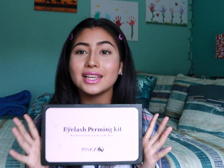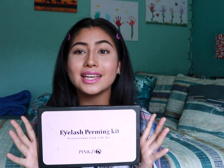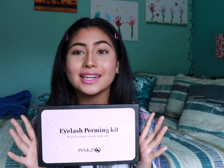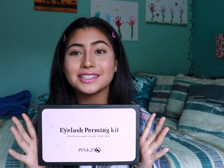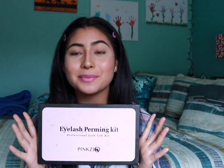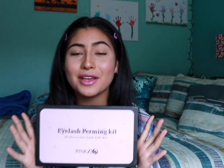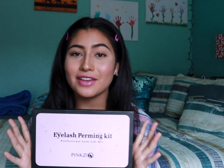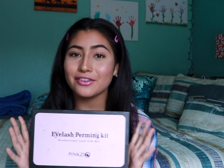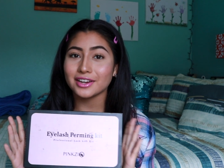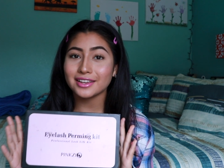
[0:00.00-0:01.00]
It is my
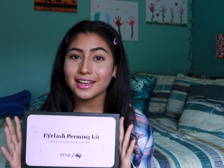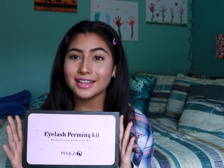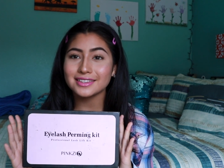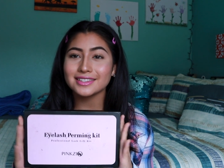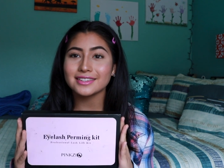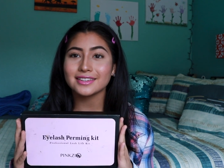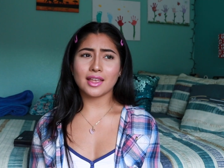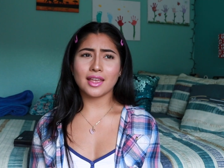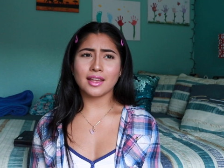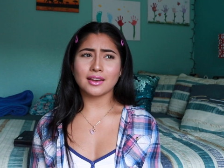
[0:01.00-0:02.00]
favorite kit.
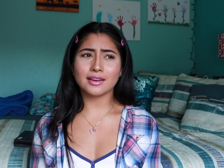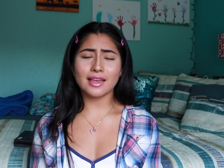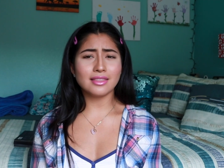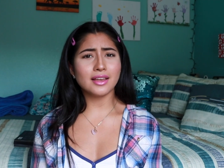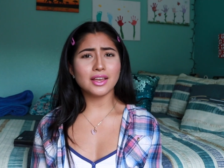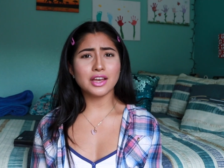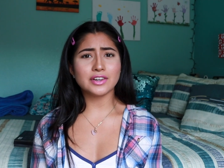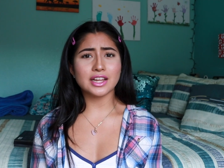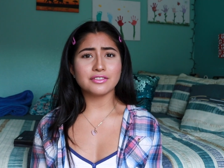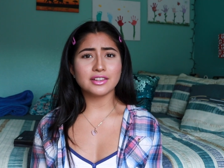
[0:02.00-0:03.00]
And I think I
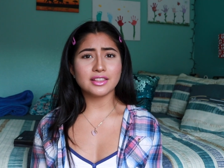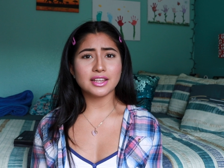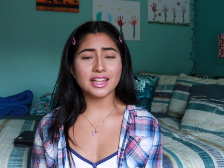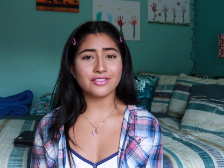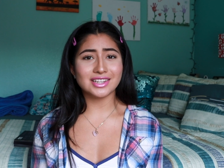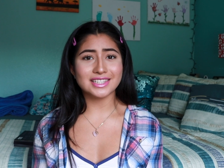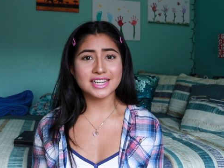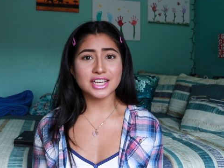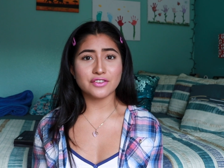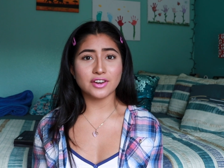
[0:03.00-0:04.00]
covered everything. If I
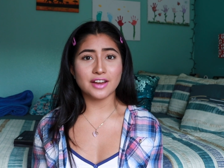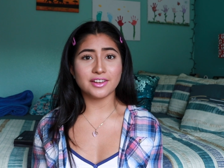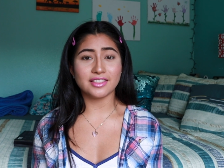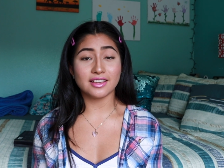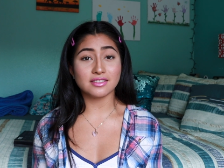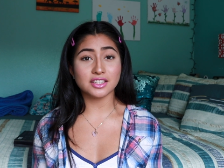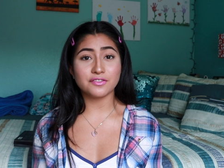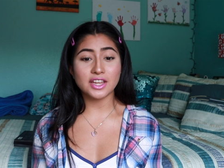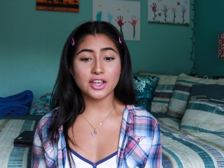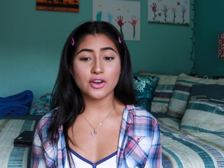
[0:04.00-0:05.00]
didn't cover everything in this
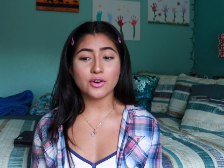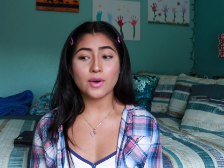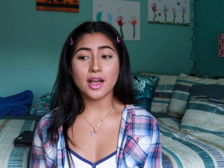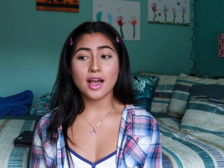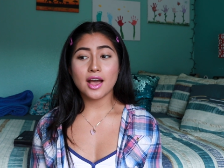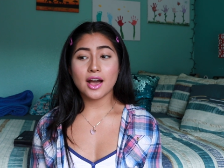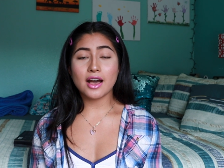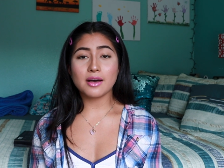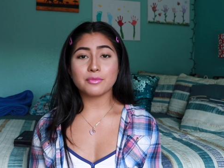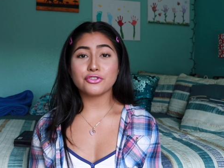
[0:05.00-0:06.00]
video,
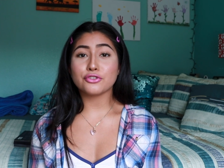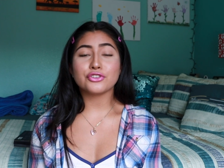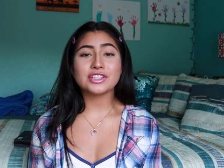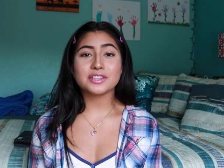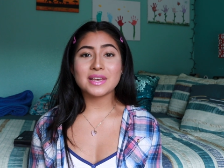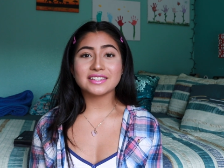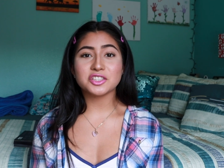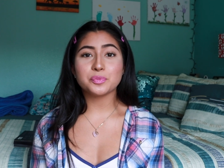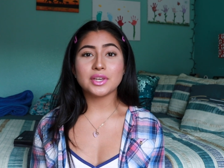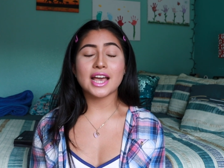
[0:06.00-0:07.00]
feel free to
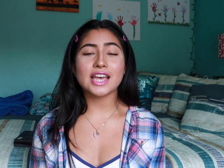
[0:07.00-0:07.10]
message me.